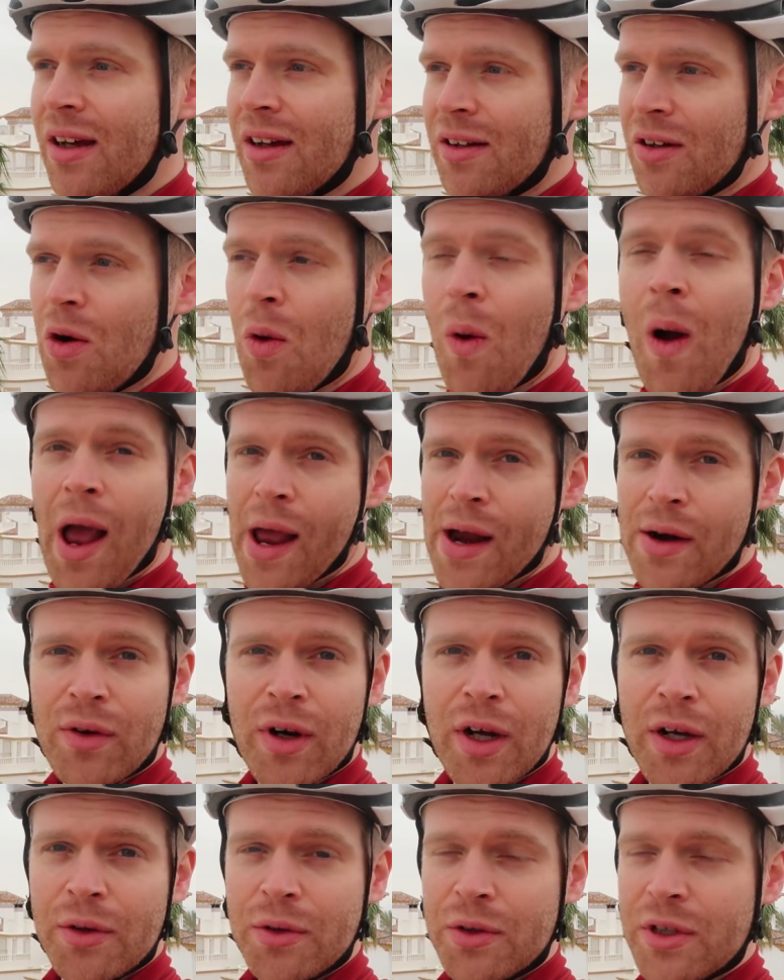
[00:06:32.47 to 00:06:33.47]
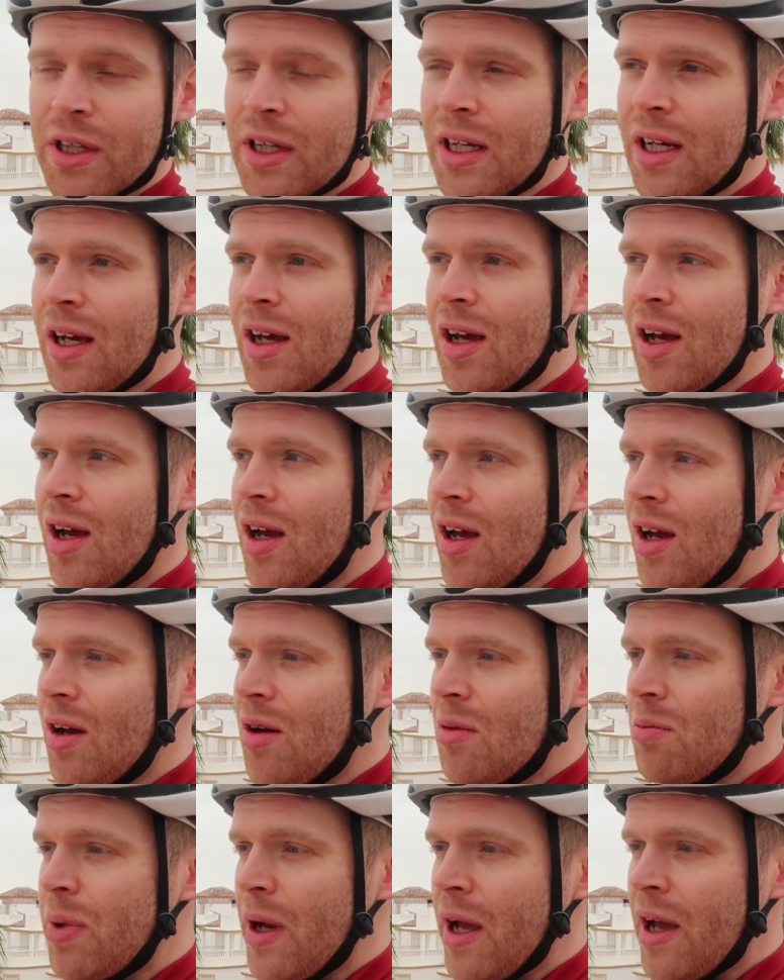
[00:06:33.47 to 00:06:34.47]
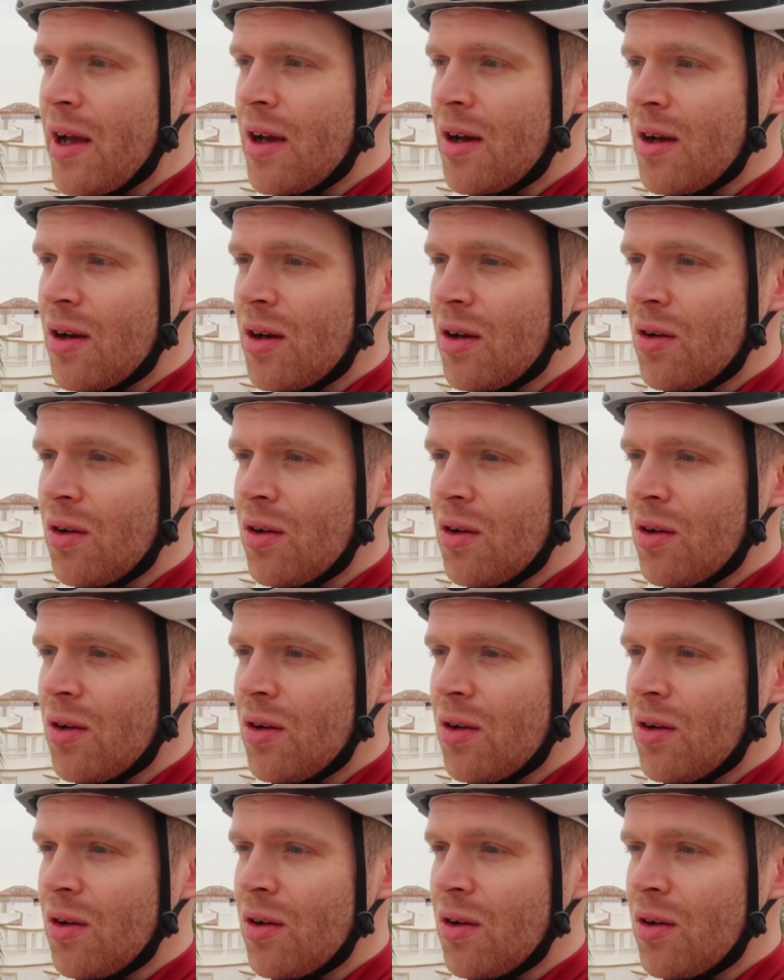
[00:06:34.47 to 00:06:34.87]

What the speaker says: and quiet road. But